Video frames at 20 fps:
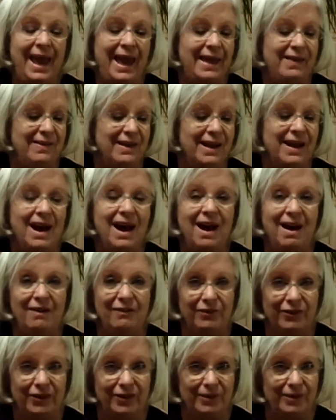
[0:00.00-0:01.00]
And the
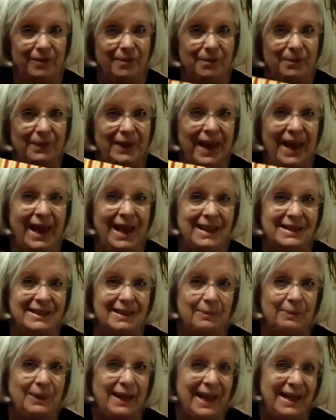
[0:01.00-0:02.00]
cover
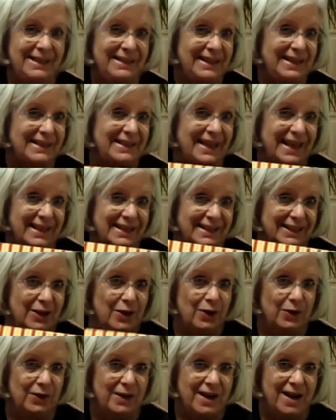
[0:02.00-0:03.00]
has a plasticized
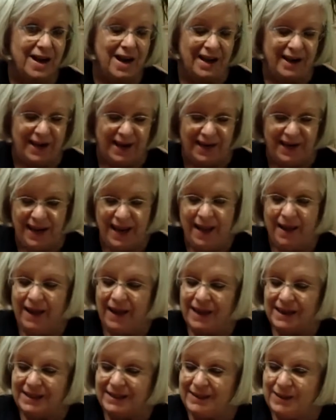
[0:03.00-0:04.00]
coating on it.
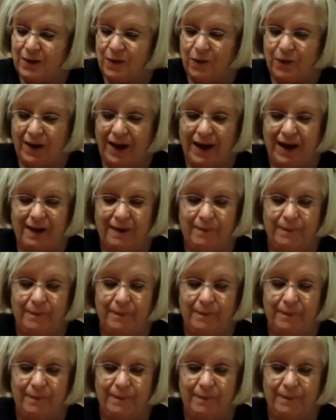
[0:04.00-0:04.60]
So